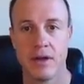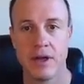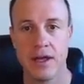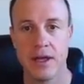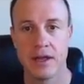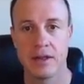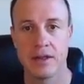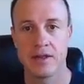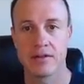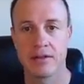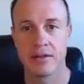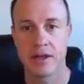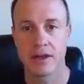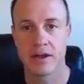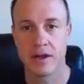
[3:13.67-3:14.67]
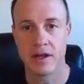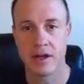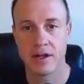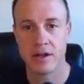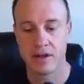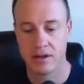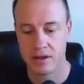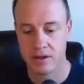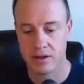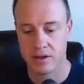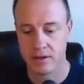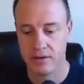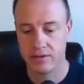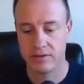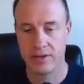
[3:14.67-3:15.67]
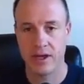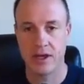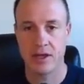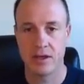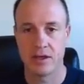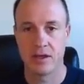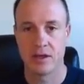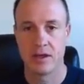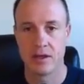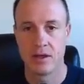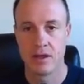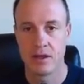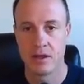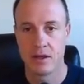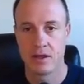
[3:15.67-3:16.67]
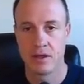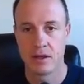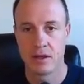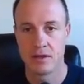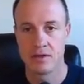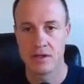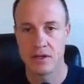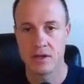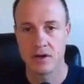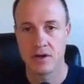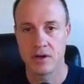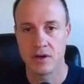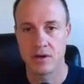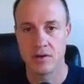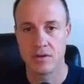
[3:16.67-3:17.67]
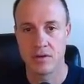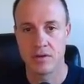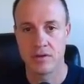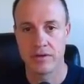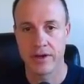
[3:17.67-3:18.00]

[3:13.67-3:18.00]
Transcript: And let's click on, let's say, GOO.GL.